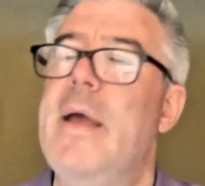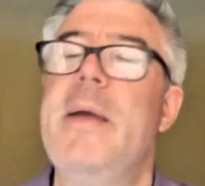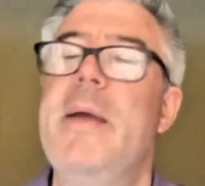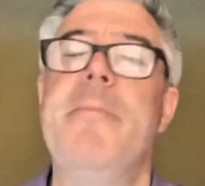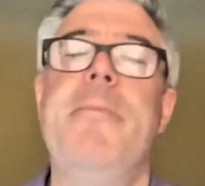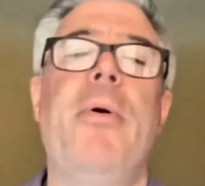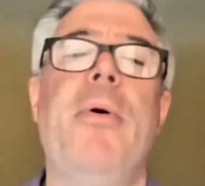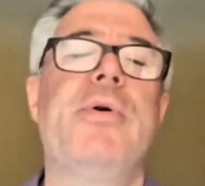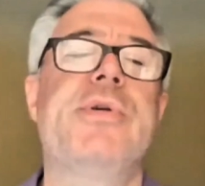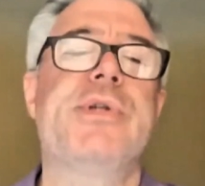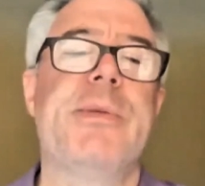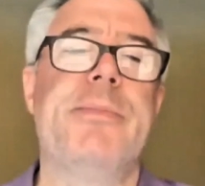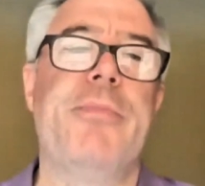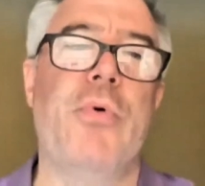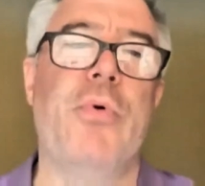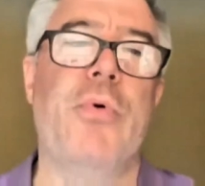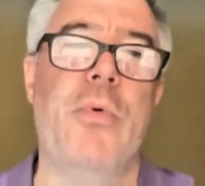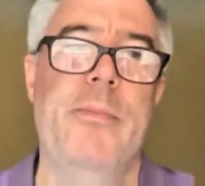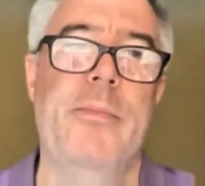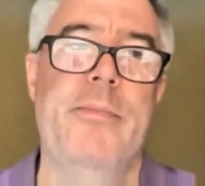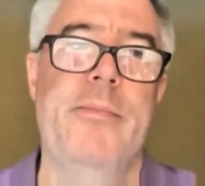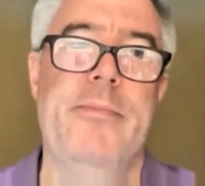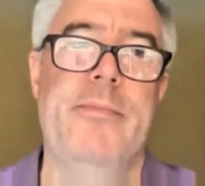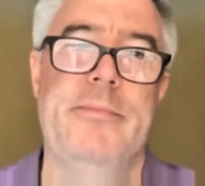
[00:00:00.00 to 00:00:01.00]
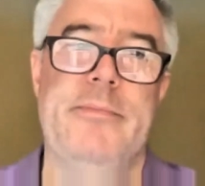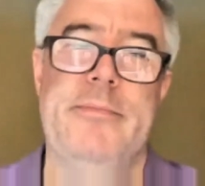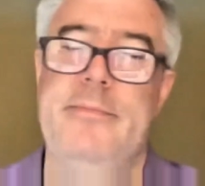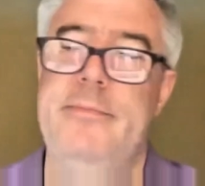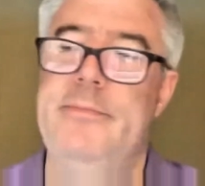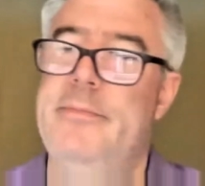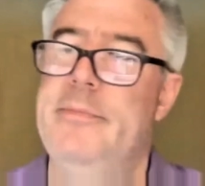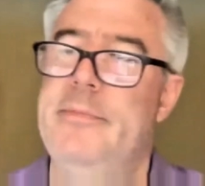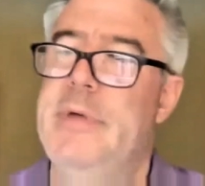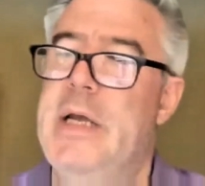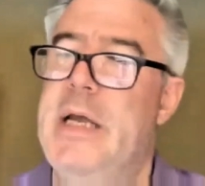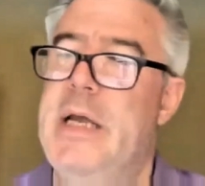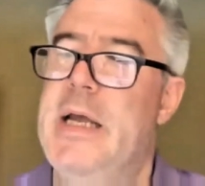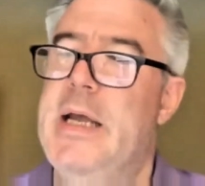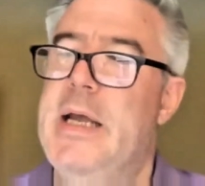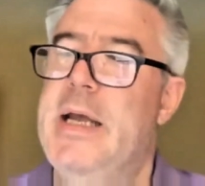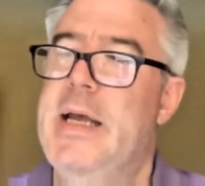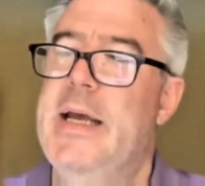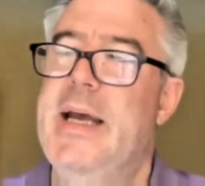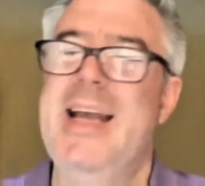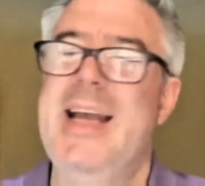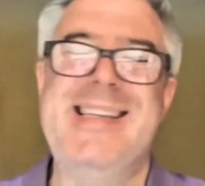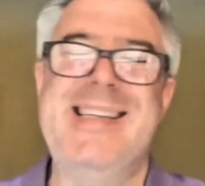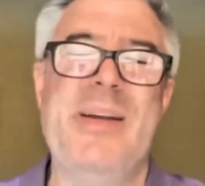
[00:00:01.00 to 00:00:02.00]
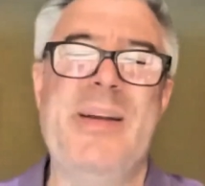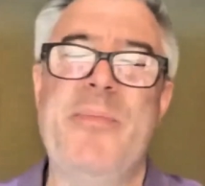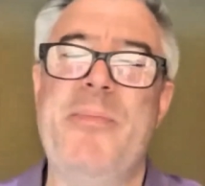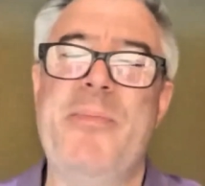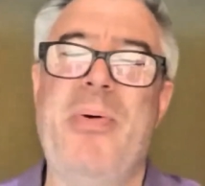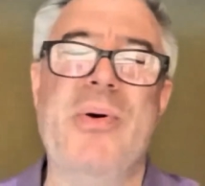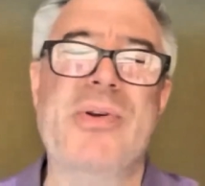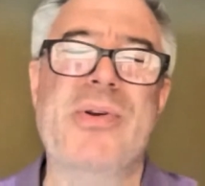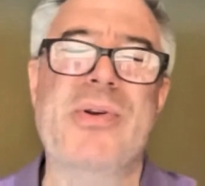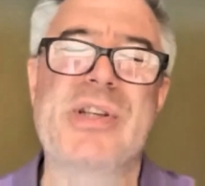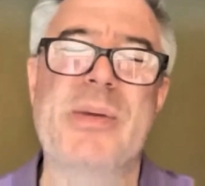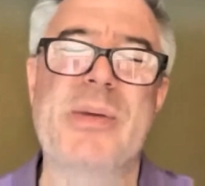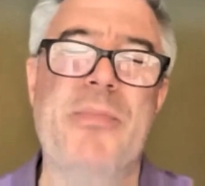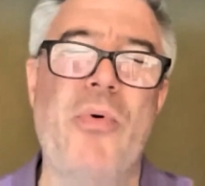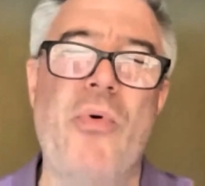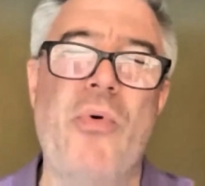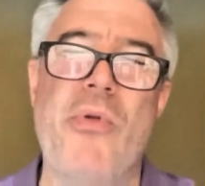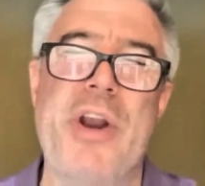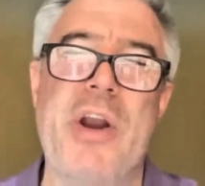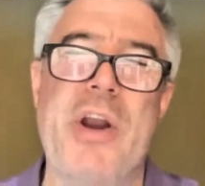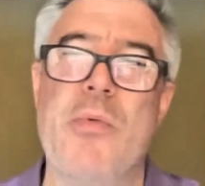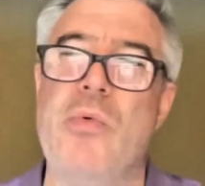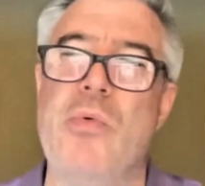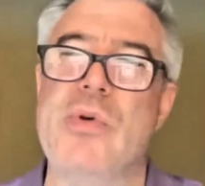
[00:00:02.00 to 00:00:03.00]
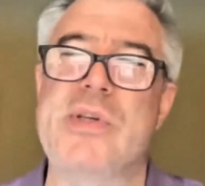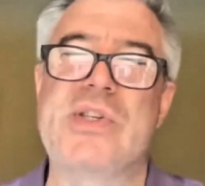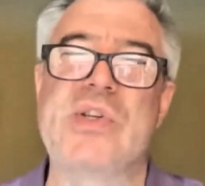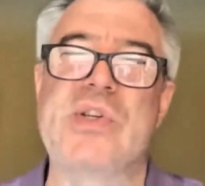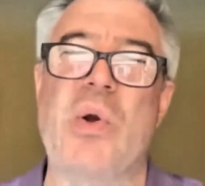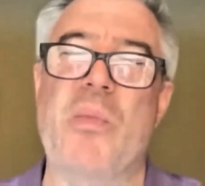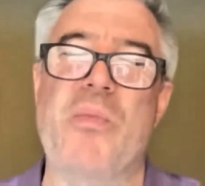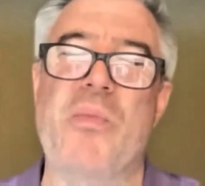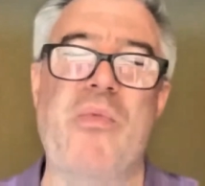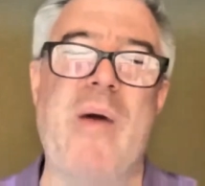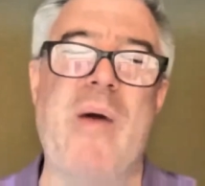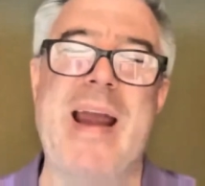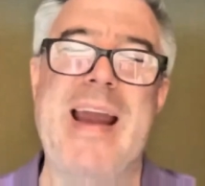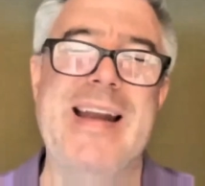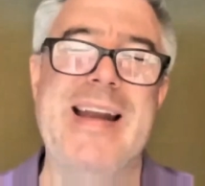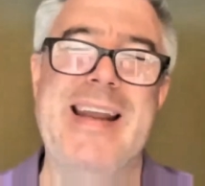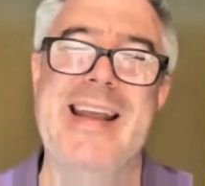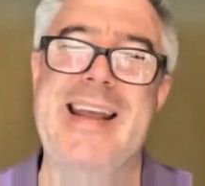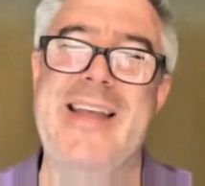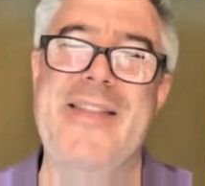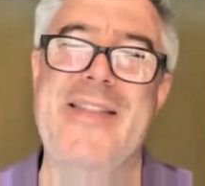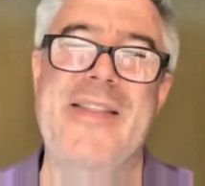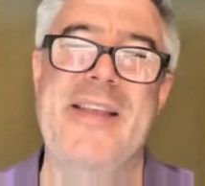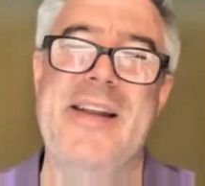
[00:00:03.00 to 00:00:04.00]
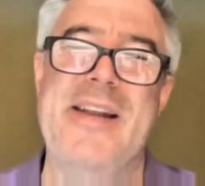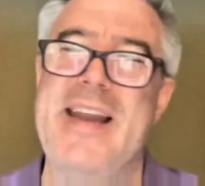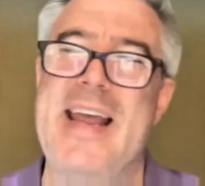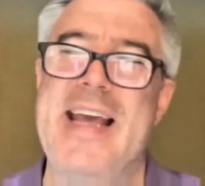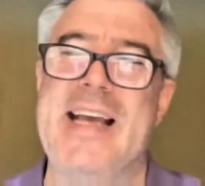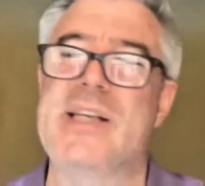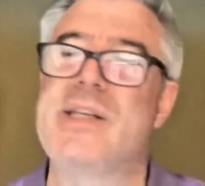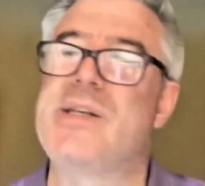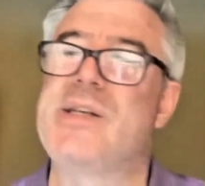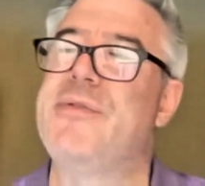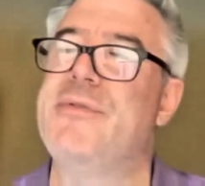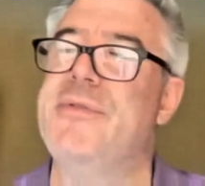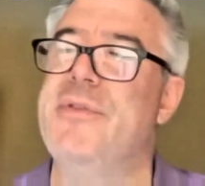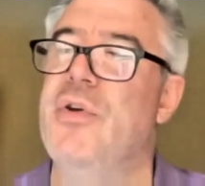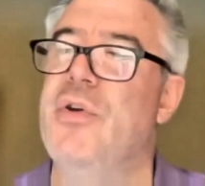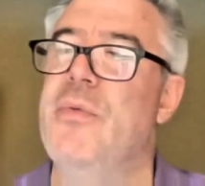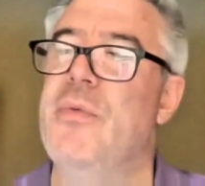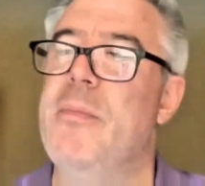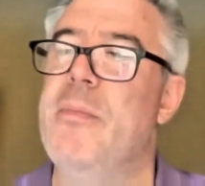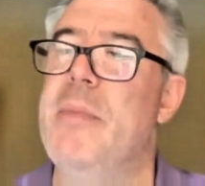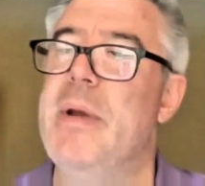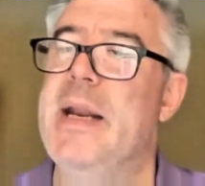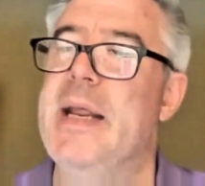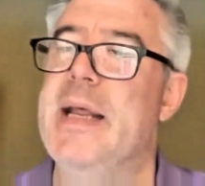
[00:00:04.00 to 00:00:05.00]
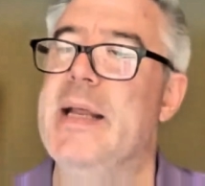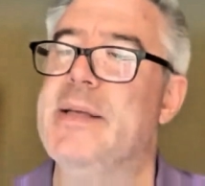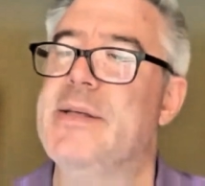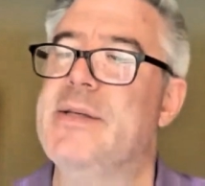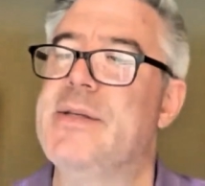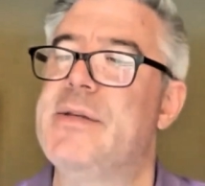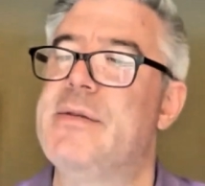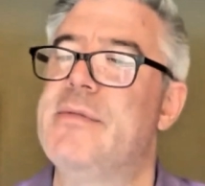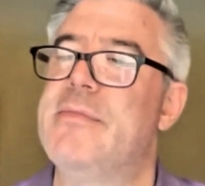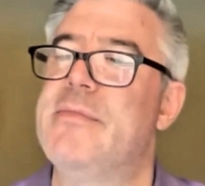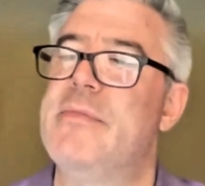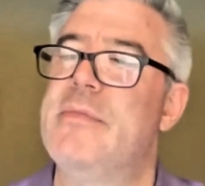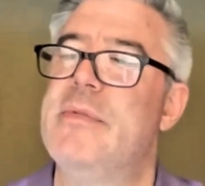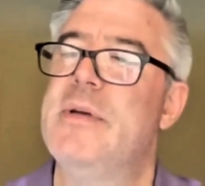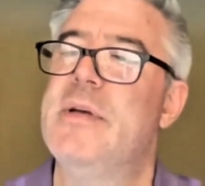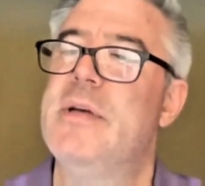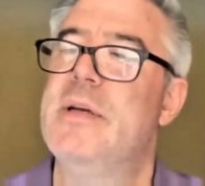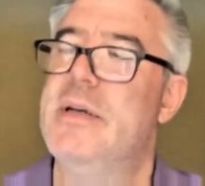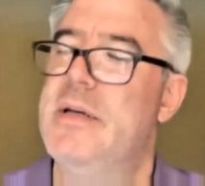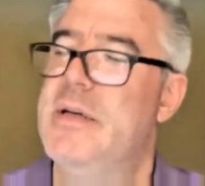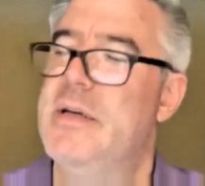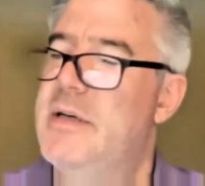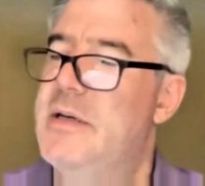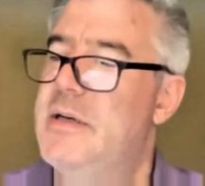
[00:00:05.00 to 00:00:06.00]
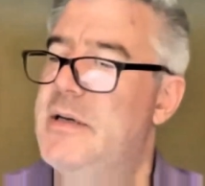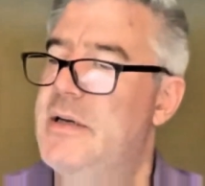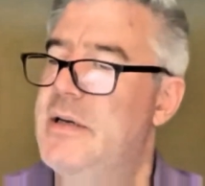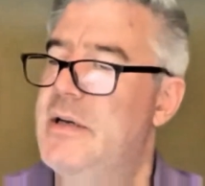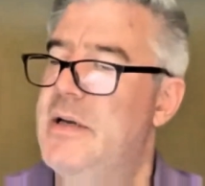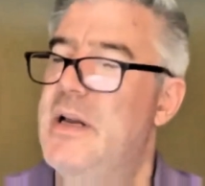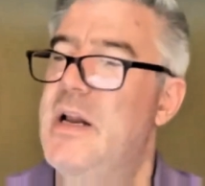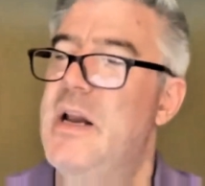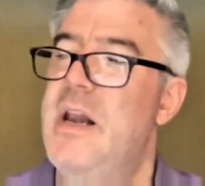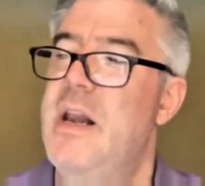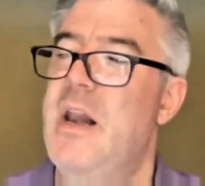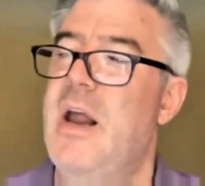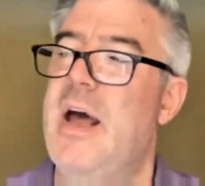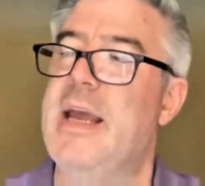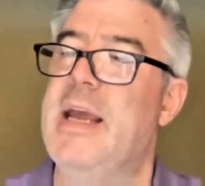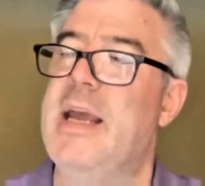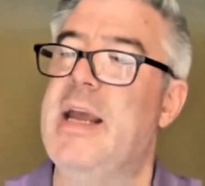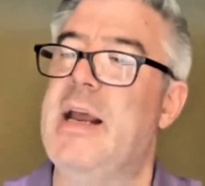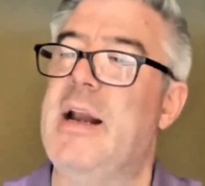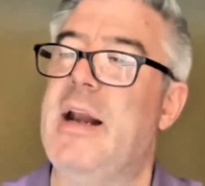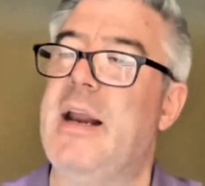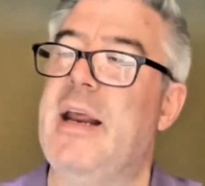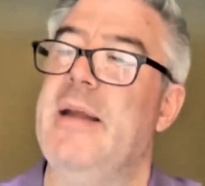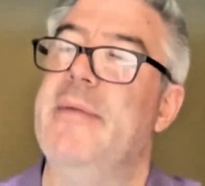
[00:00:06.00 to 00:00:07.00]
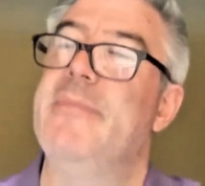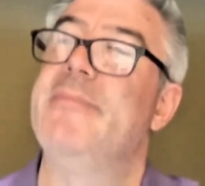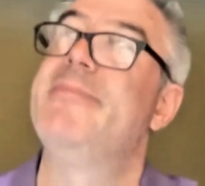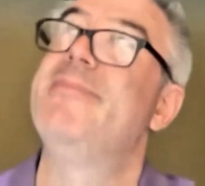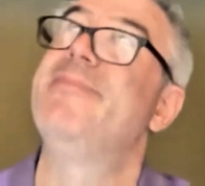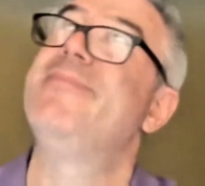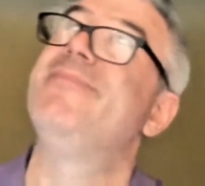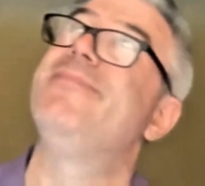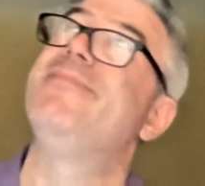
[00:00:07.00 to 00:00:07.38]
Impossible. It's impossible that it will stop raining in the next few minutes. Likely.